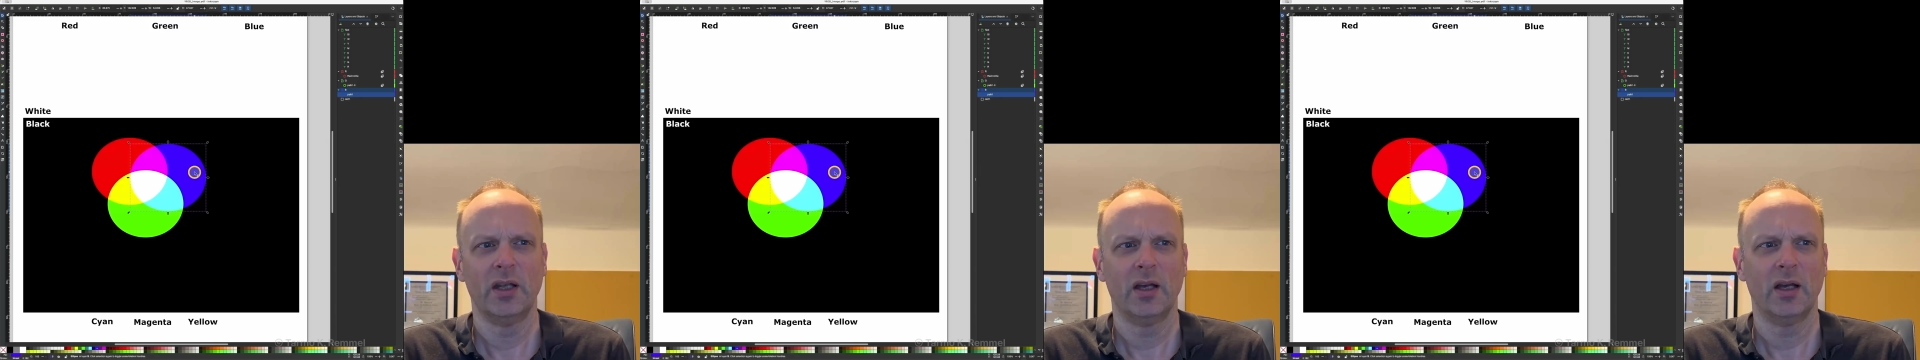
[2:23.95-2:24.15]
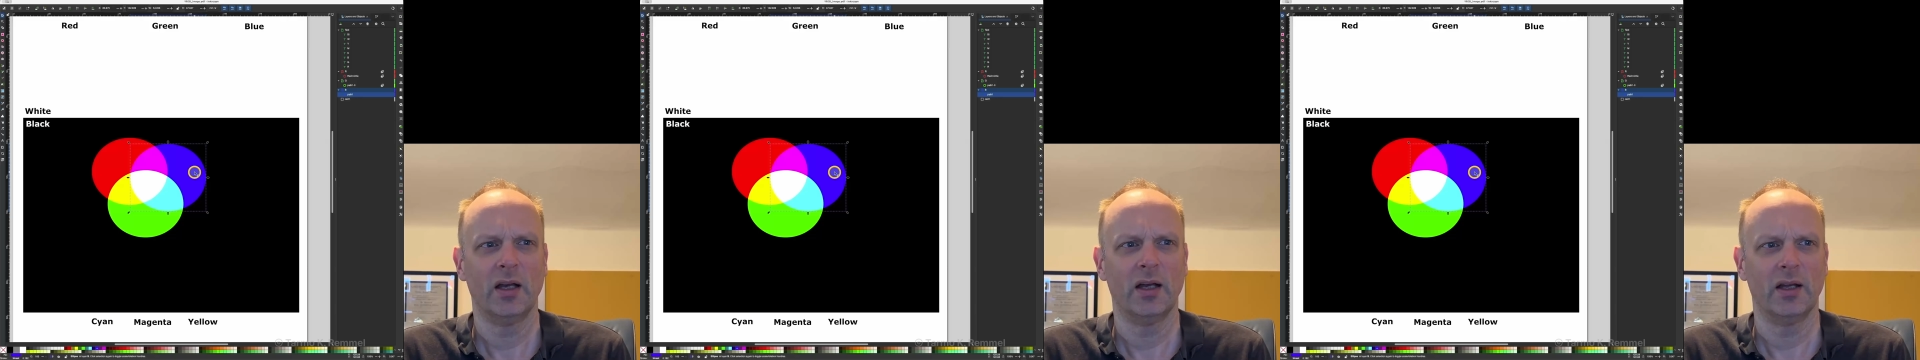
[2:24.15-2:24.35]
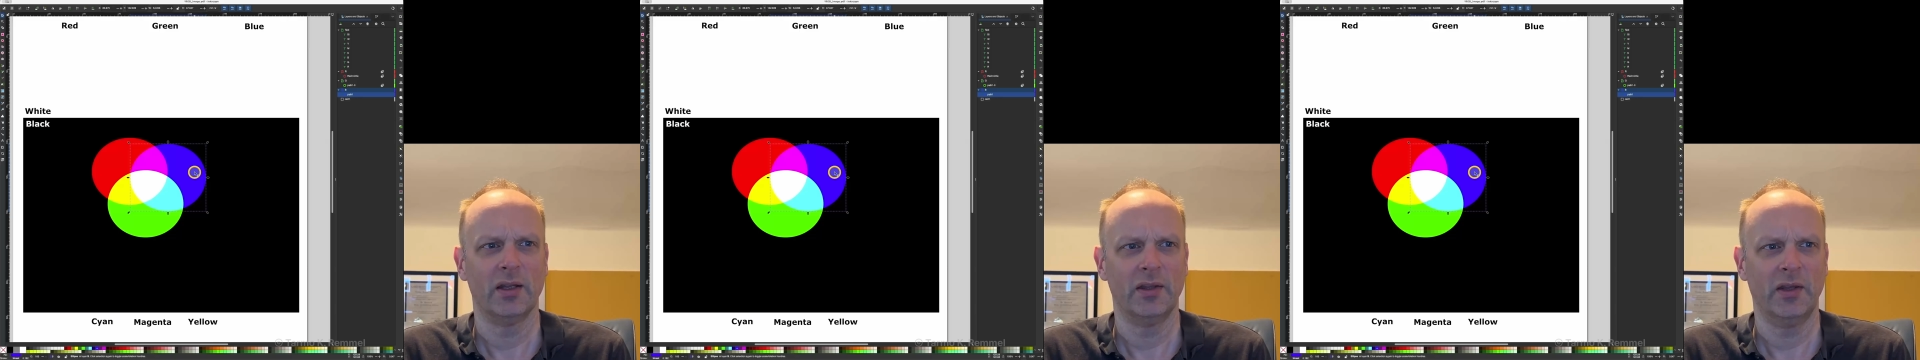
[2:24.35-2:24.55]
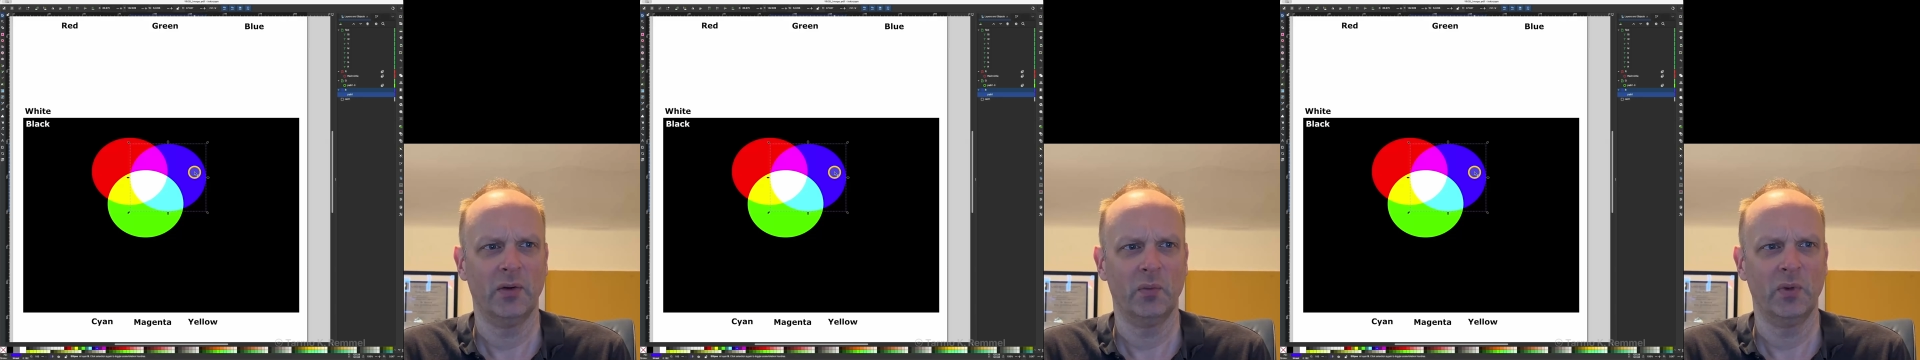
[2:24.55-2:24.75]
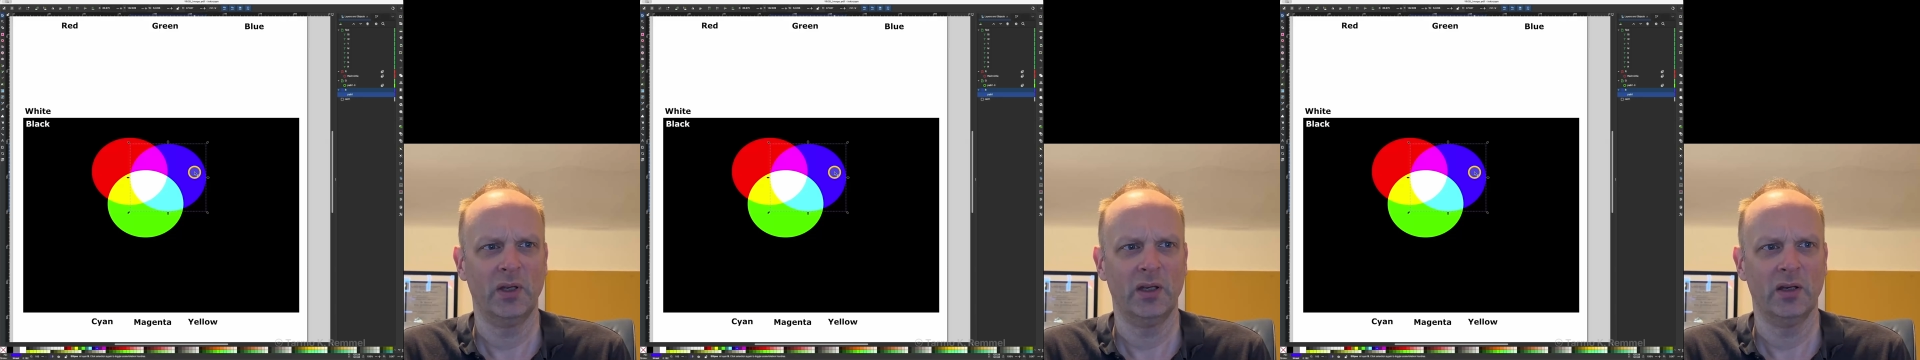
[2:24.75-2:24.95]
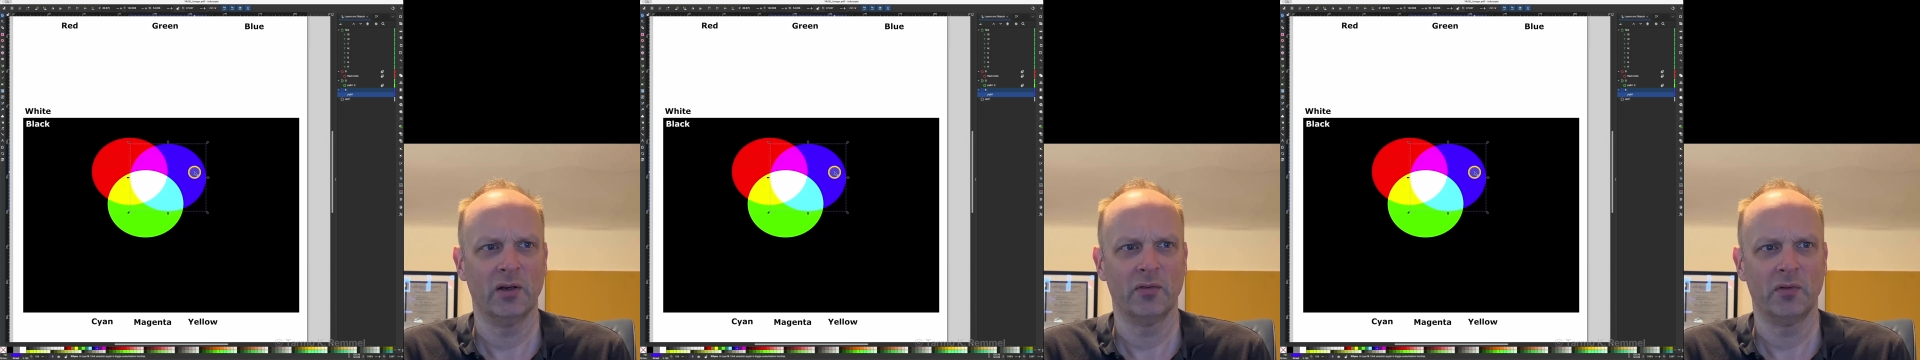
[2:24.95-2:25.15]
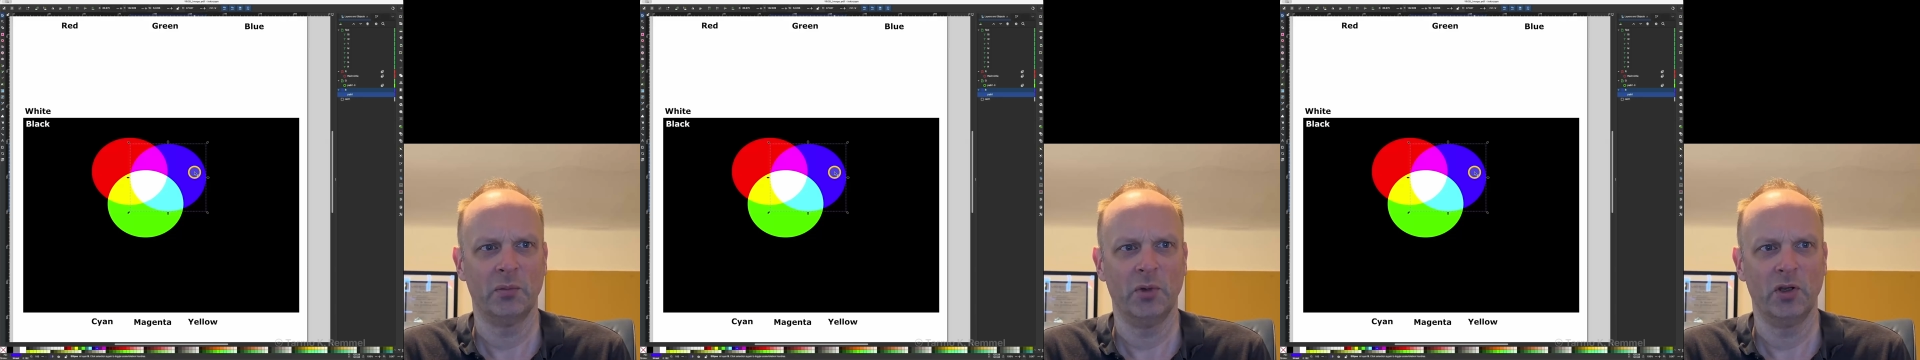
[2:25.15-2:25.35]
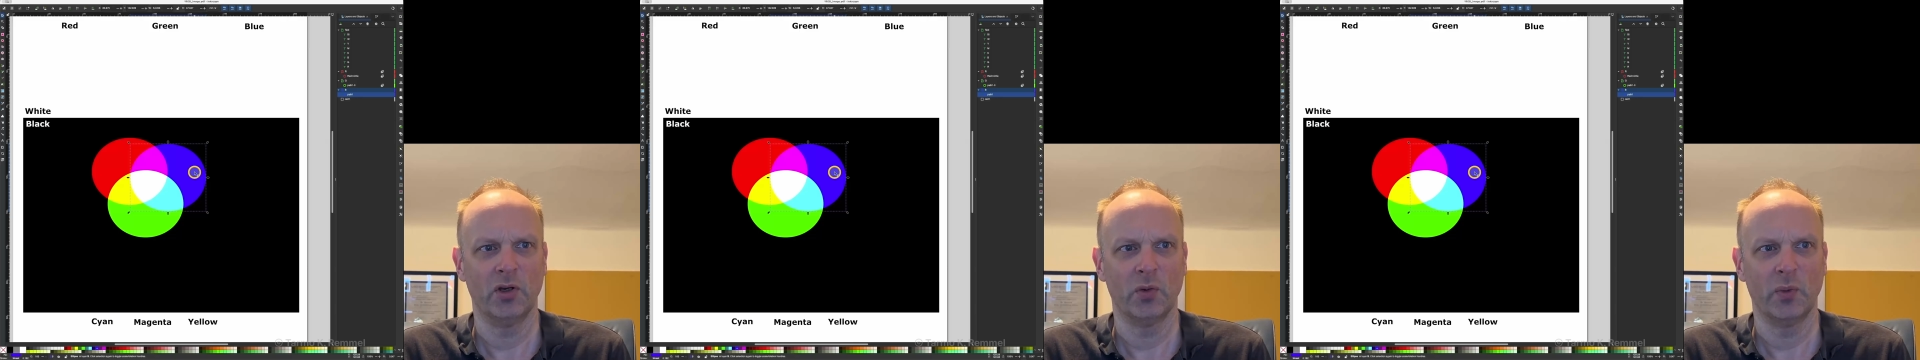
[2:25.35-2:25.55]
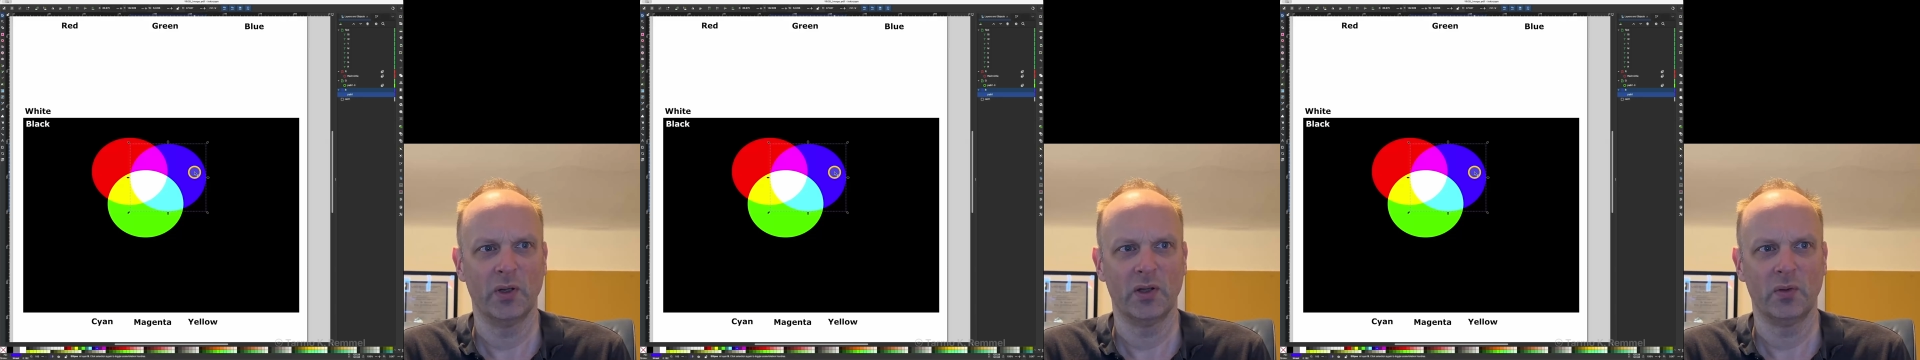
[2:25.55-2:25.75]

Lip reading: that we are familiar with,